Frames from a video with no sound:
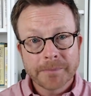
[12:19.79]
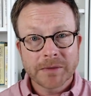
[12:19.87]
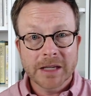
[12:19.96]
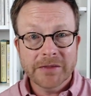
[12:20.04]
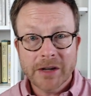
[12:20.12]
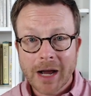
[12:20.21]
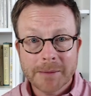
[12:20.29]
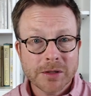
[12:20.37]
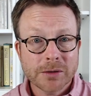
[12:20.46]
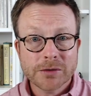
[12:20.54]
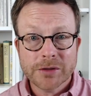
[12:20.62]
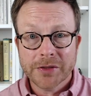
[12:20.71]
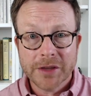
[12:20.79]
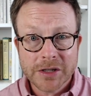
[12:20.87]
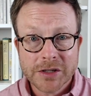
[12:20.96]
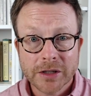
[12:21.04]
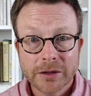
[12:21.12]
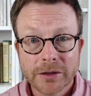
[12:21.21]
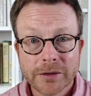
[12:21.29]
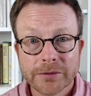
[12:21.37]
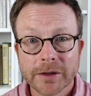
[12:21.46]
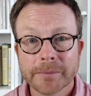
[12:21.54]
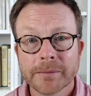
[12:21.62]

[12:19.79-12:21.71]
Even obstacles are things to learn from